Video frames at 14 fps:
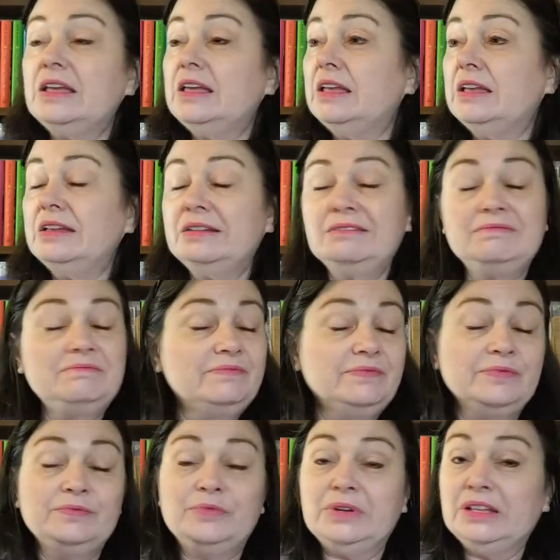it
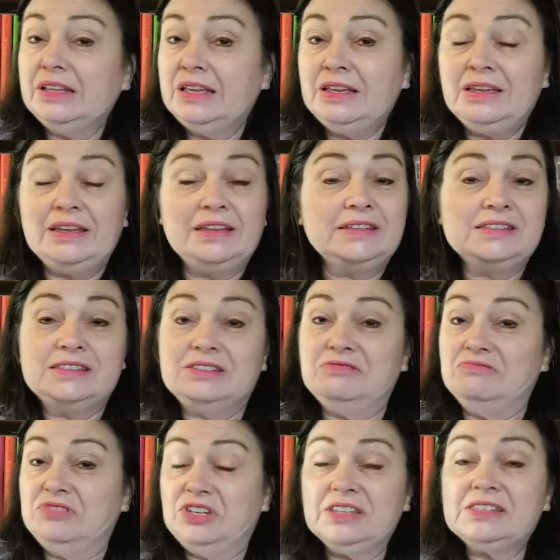really is
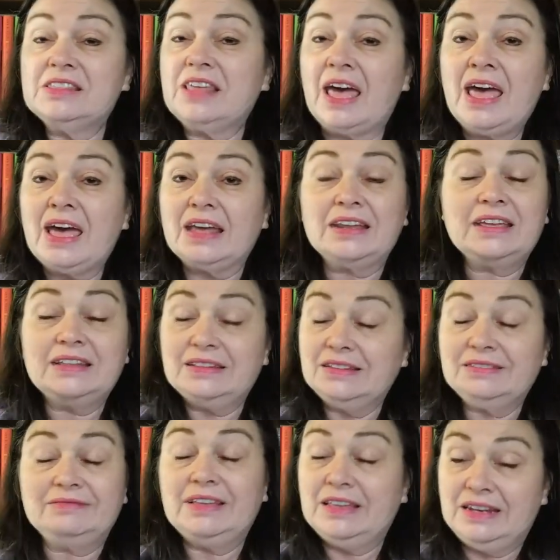just that. It
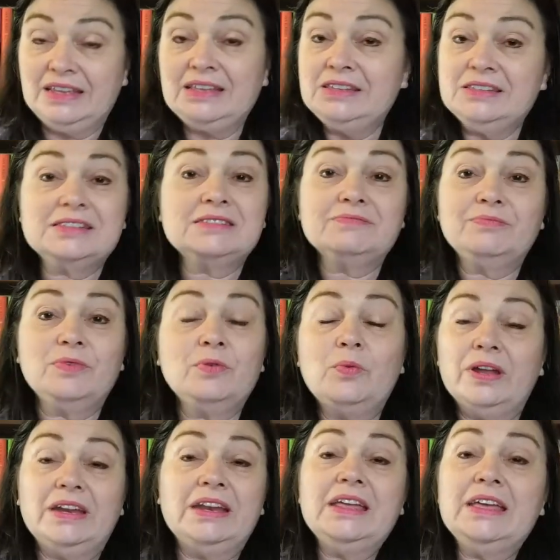is
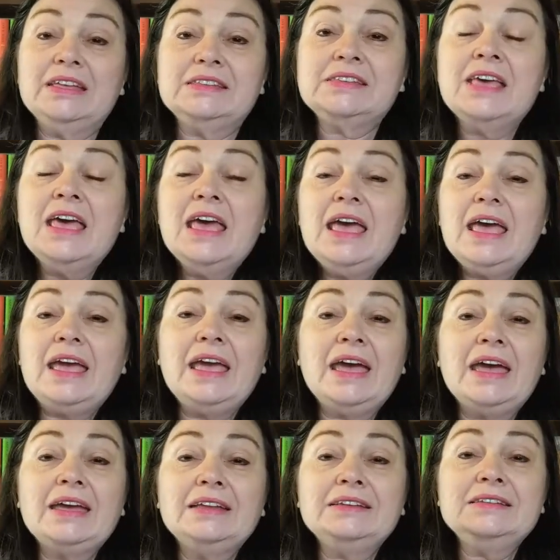what it is.
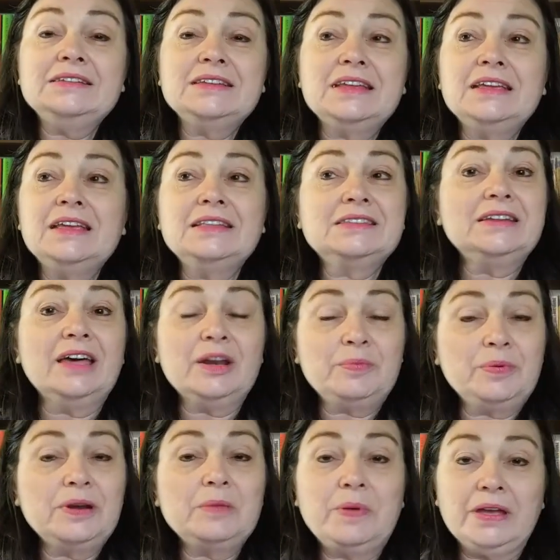And it's not a
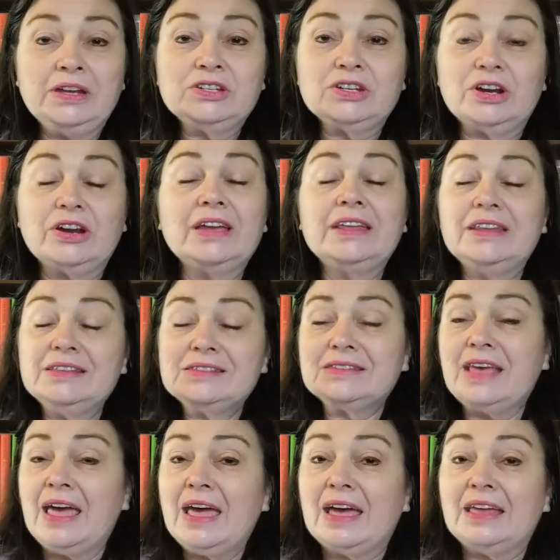pretty picture. It is
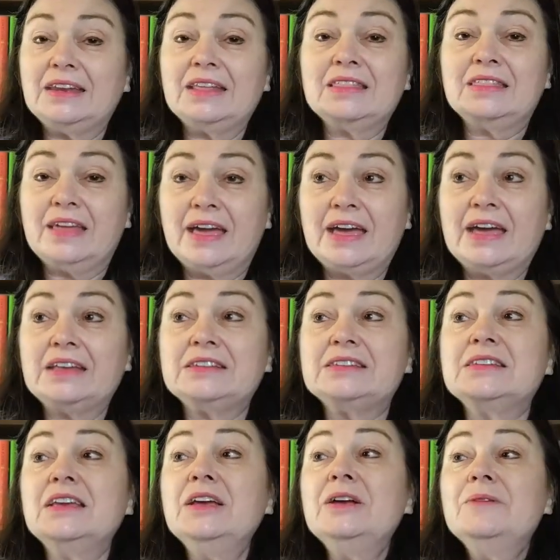sad
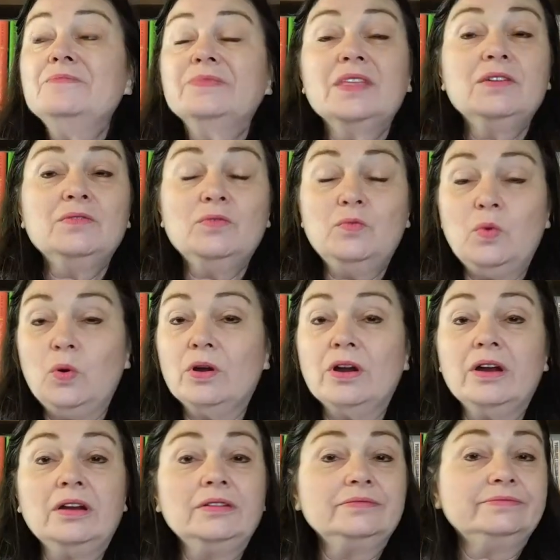that
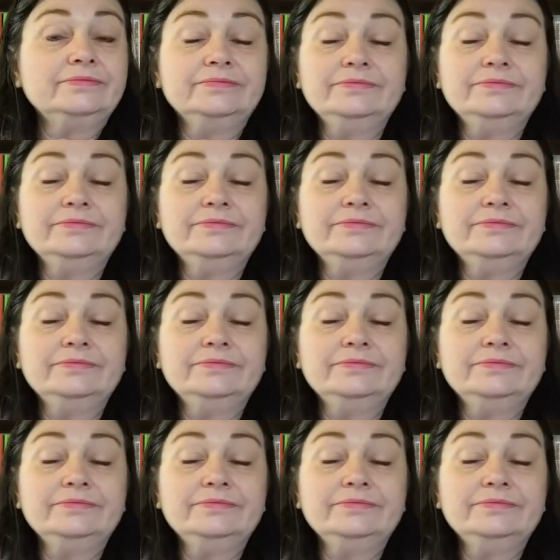war